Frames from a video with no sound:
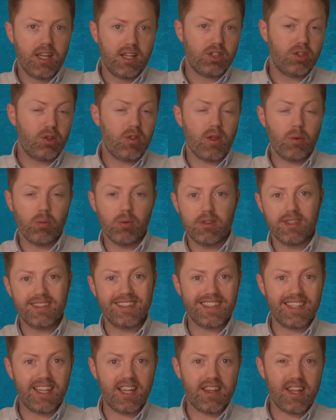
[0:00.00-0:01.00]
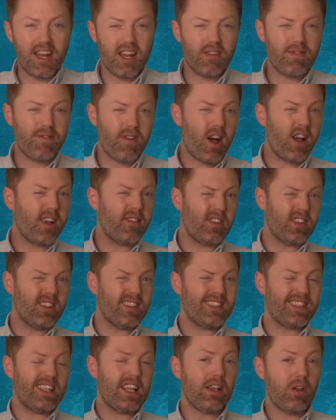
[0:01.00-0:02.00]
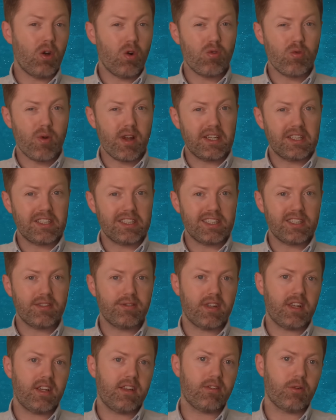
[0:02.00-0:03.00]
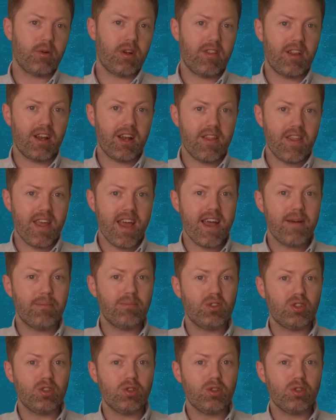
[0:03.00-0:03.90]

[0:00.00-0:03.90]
do you think we'll see it in the next five years in long-range E Vs or anything like that?